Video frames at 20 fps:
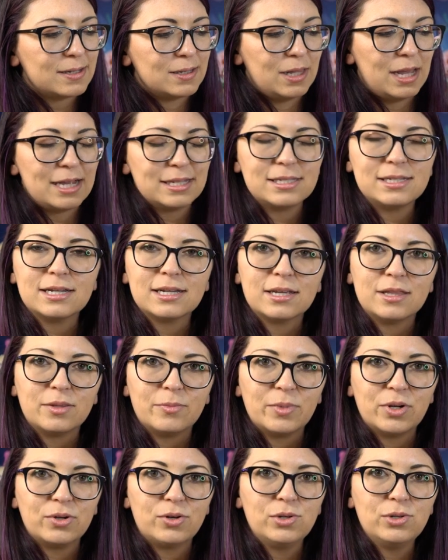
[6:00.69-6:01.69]
elastic in the
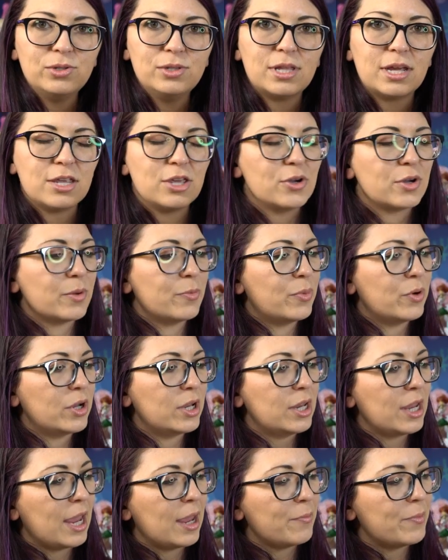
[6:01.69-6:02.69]
middle that you can
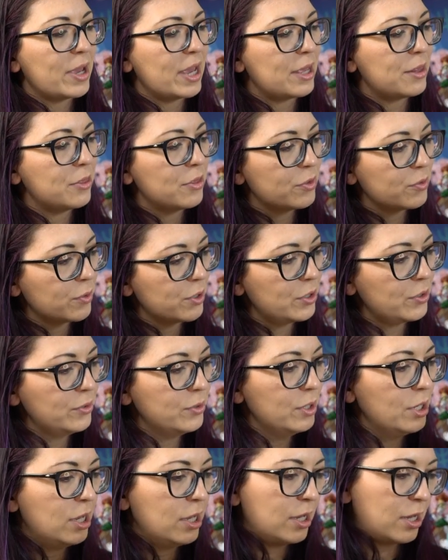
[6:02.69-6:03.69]
put a pen
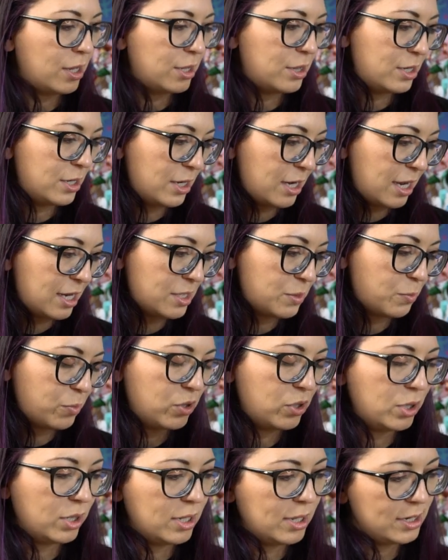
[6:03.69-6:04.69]
through, and then it has
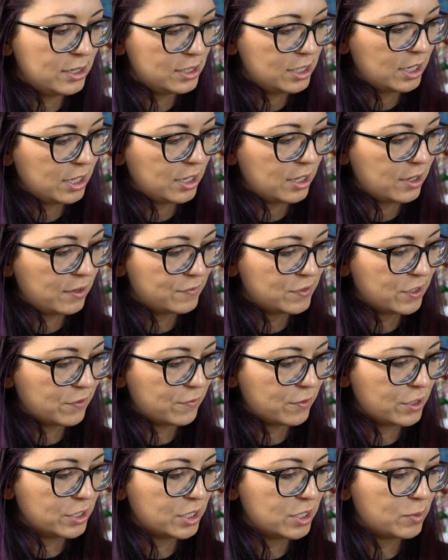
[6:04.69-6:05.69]
plenty of
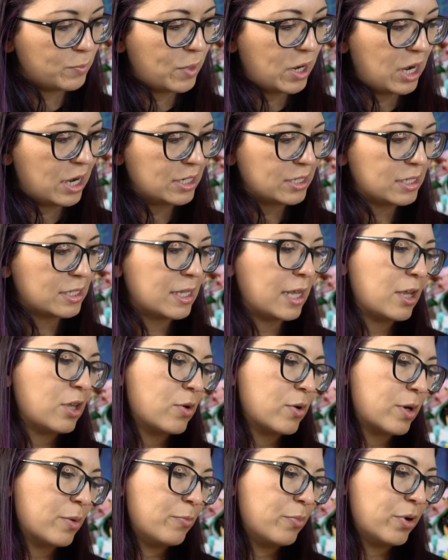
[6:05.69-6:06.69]
different spots that
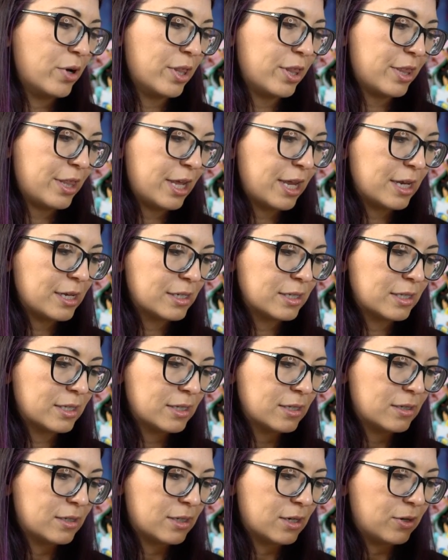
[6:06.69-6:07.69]
you can put things.
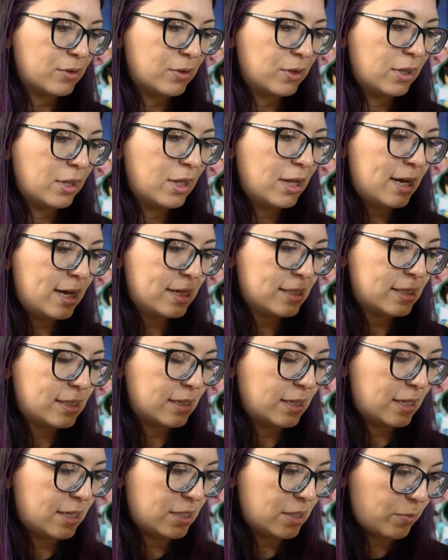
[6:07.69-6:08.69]
So lots
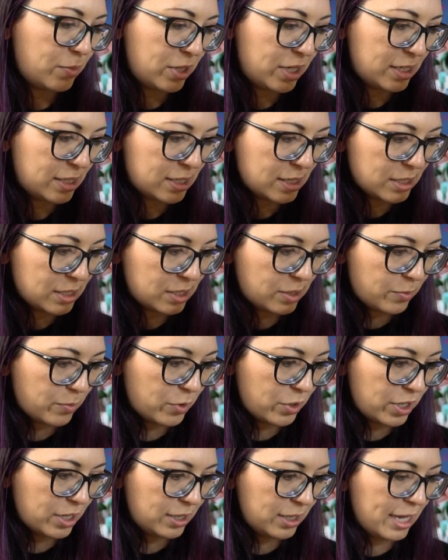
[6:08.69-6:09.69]
and lots of places to
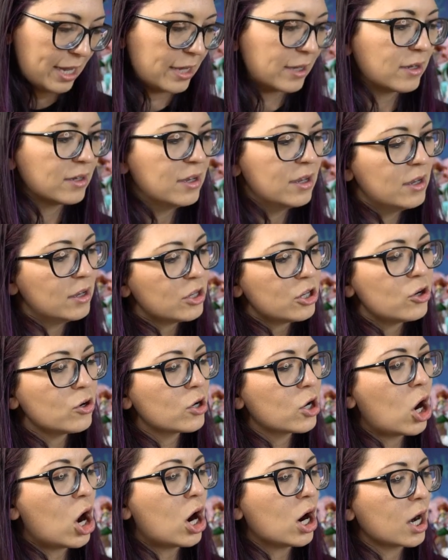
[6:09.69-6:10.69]
put like your
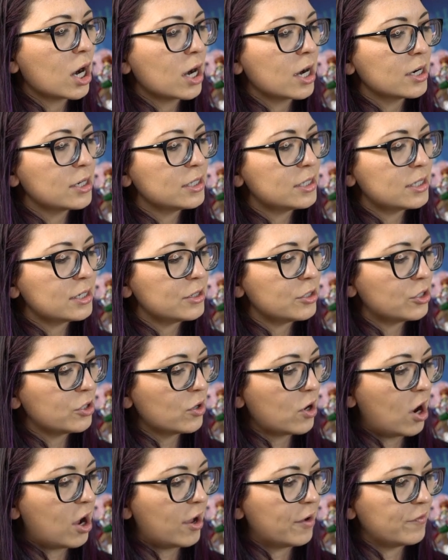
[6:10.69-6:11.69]
cards and
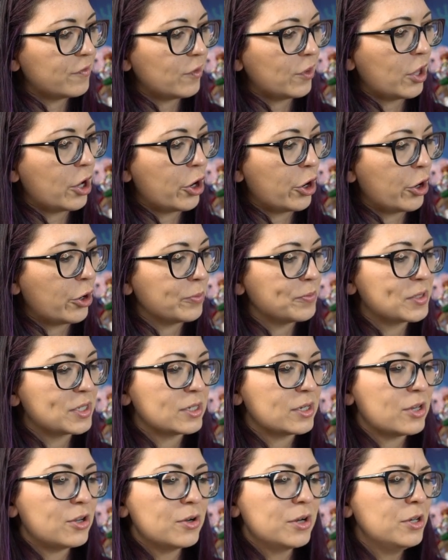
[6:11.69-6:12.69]
your
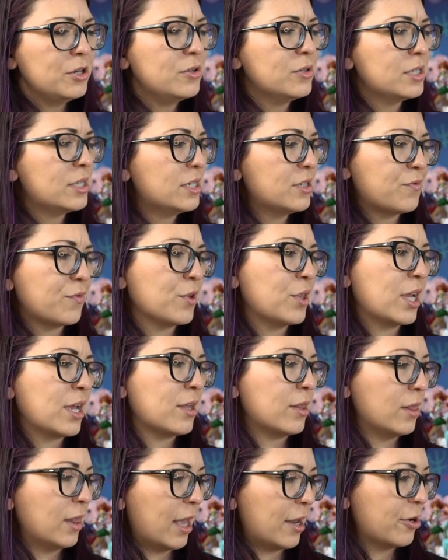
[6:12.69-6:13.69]
envelopes. You could use this for like
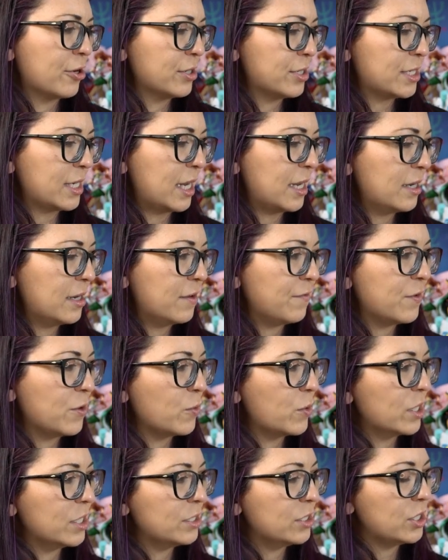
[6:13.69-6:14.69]
a letter set if you
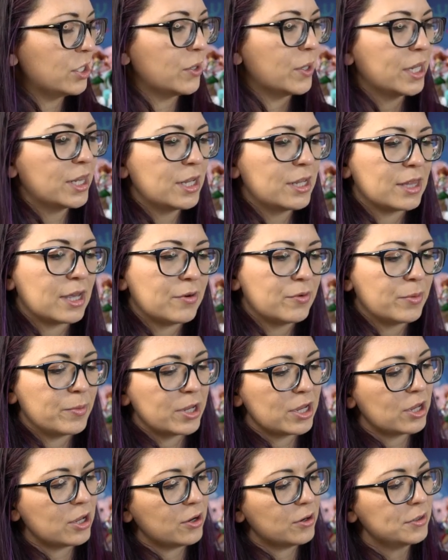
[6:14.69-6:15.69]
wanted to. I think that would be
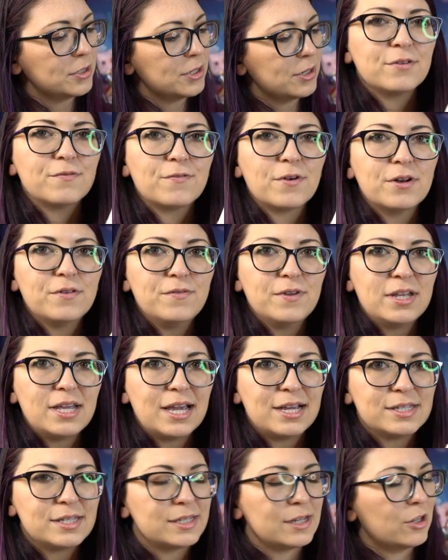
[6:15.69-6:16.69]
cute. The front of it
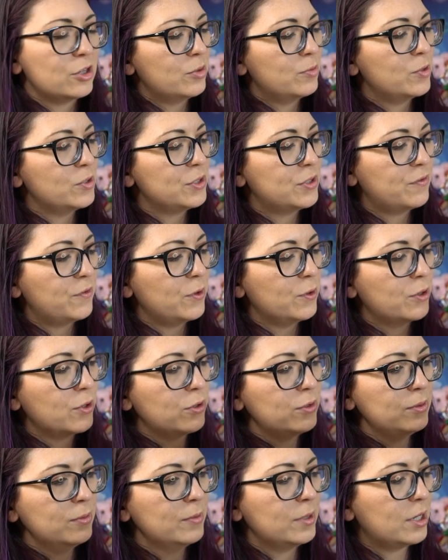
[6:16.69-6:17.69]
has Sailor Moon's
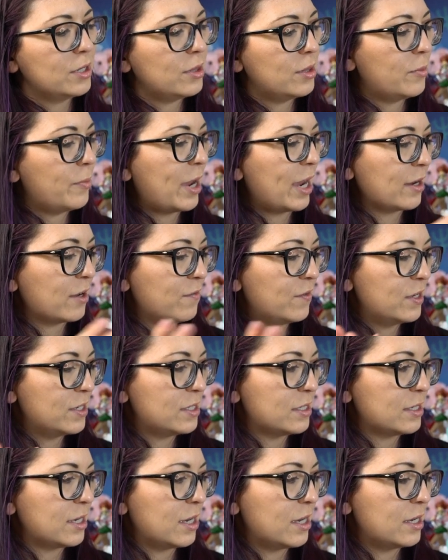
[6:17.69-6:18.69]
Fuku. The back of it
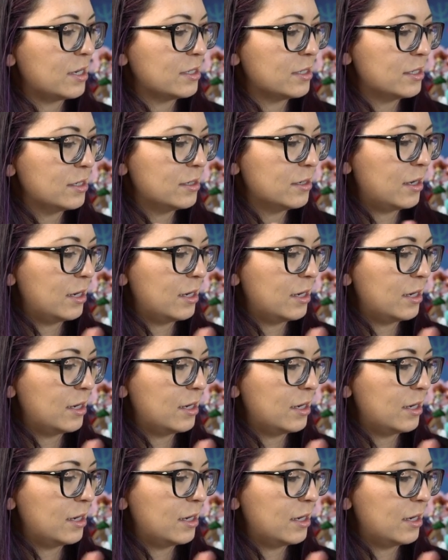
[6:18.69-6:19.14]
says